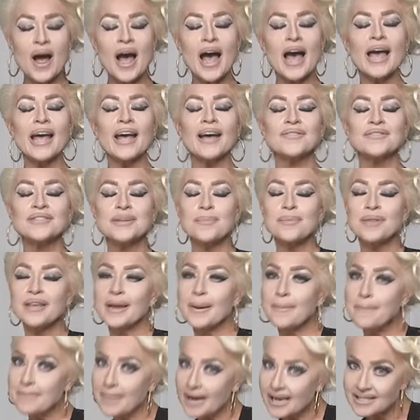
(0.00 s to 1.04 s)
I have something
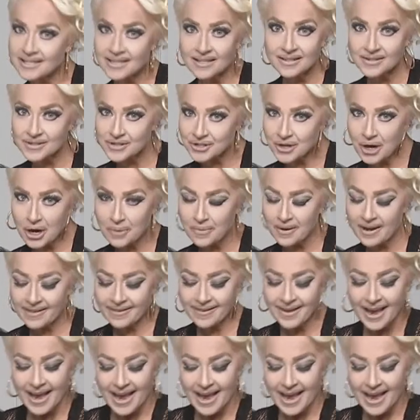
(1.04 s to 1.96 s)
amazing to start with.